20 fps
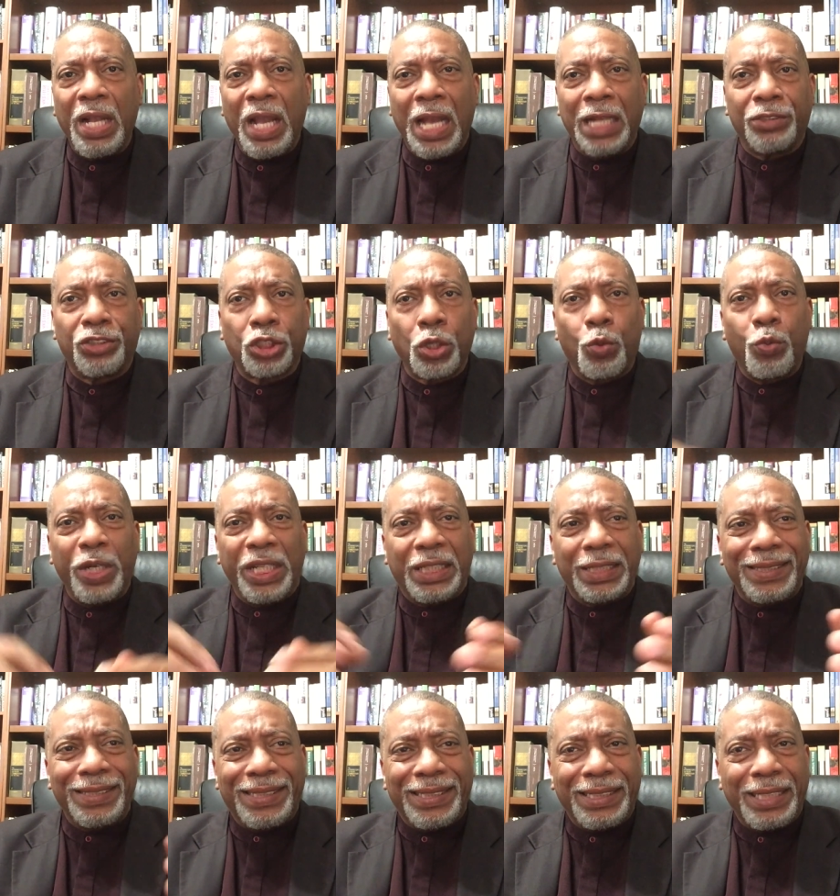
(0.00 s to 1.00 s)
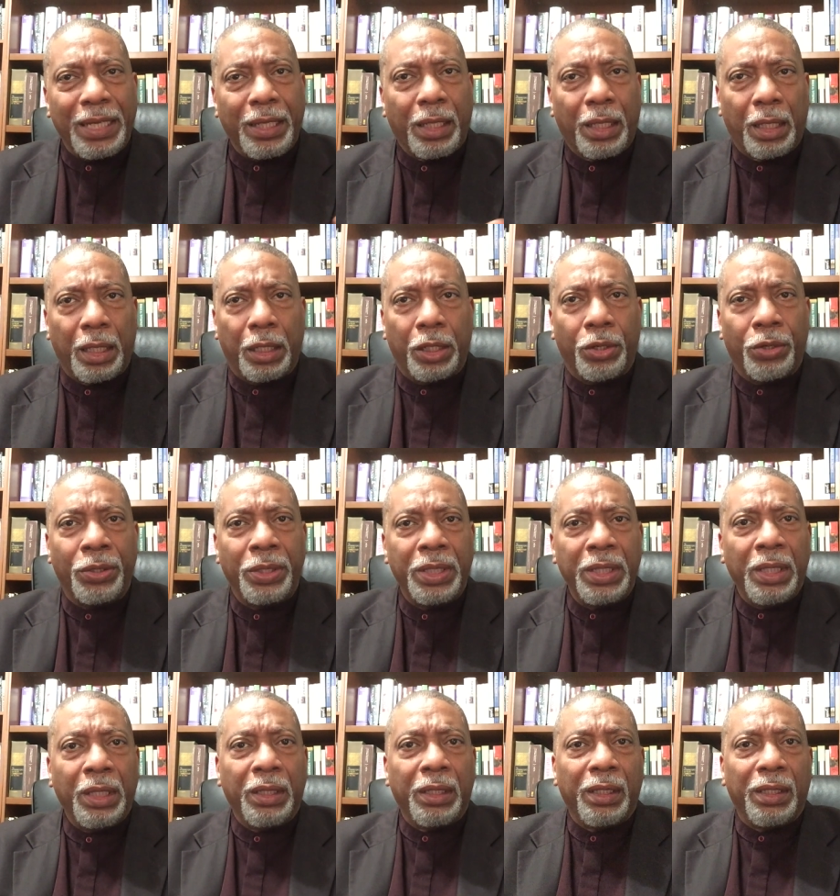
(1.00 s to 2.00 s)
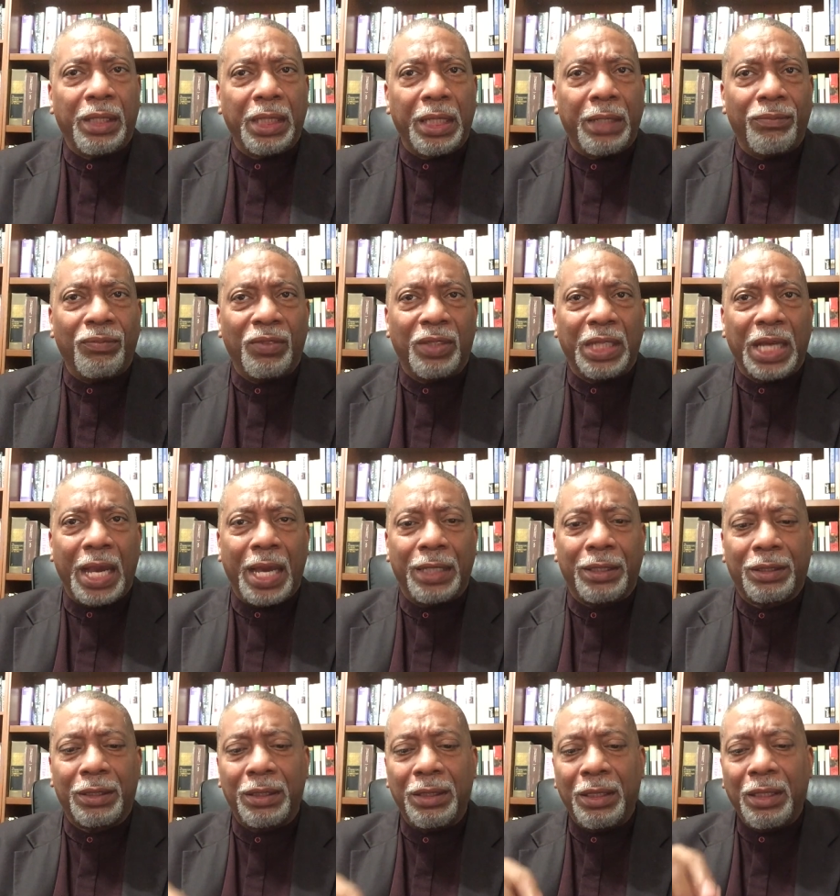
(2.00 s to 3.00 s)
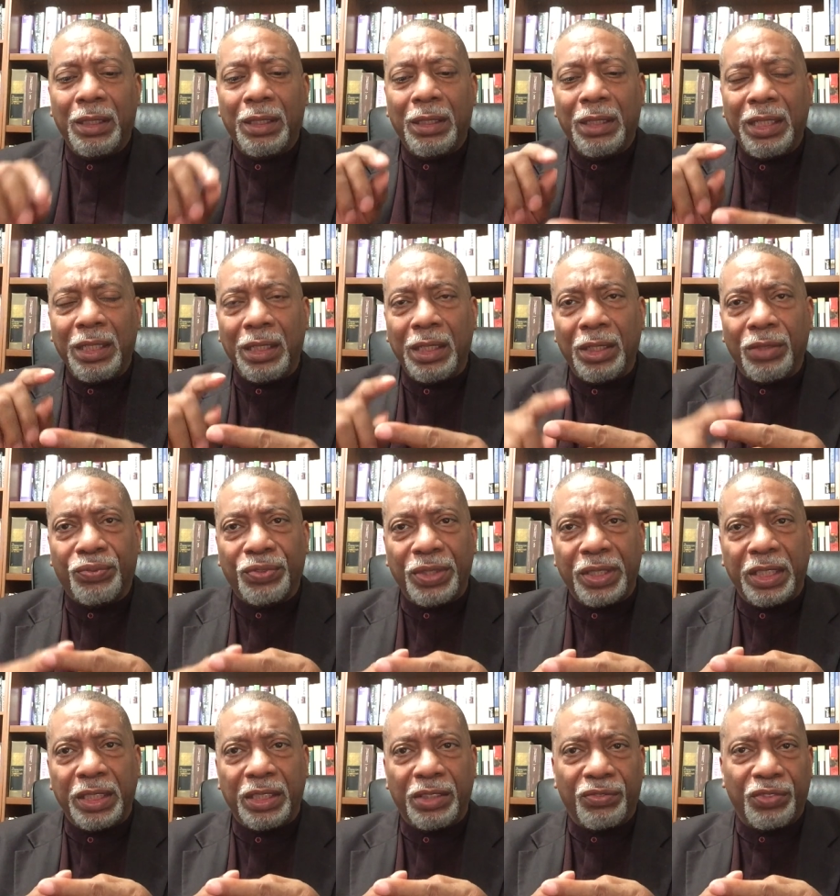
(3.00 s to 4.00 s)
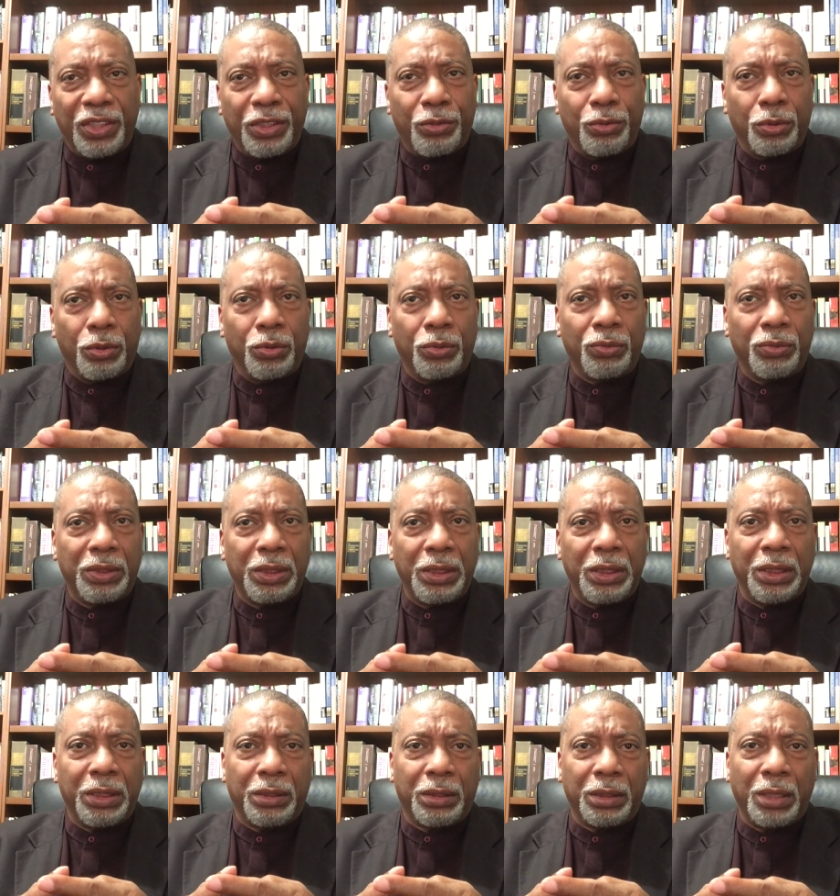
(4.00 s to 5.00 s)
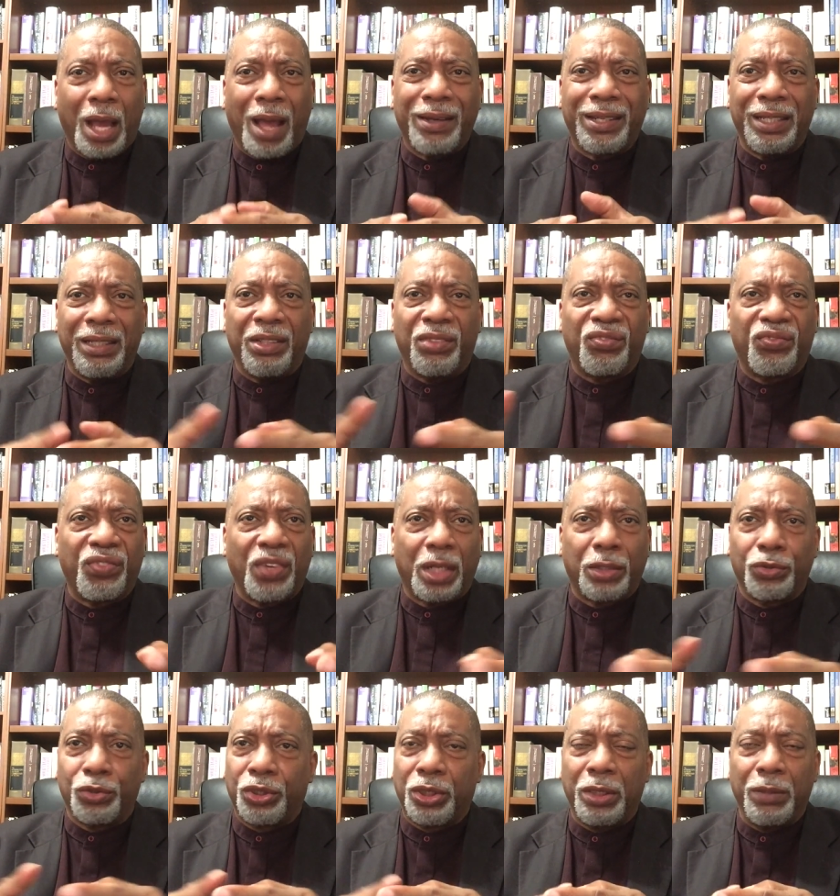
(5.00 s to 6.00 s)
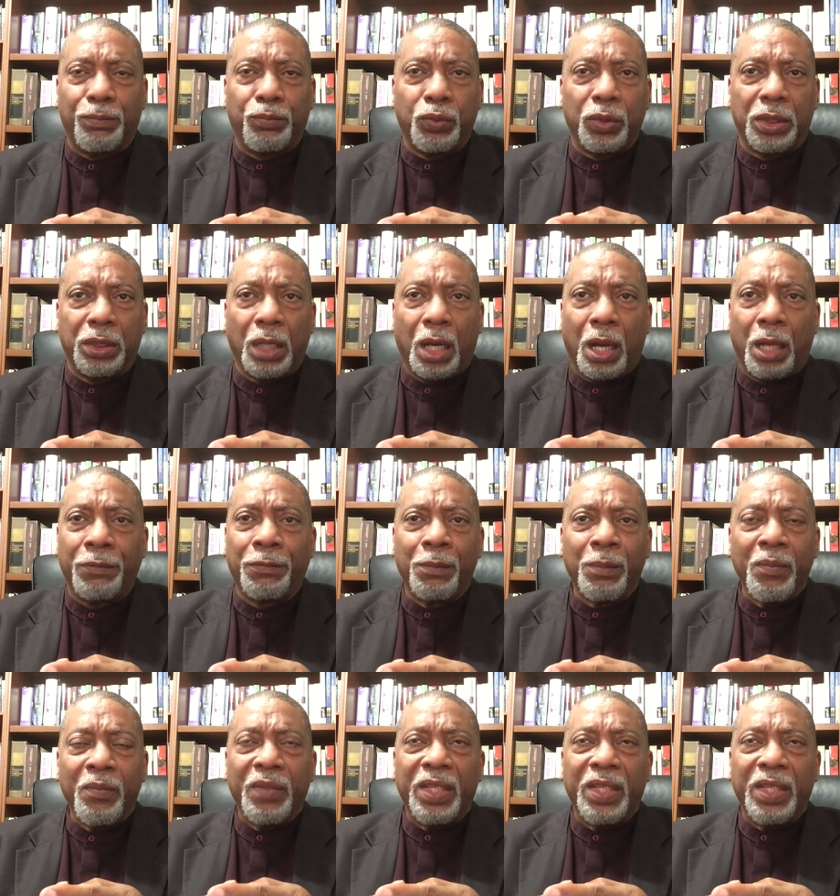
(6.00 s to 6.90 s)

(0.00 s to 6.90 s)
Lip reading: And so we can see here then that if an individual is not in fellowship with God,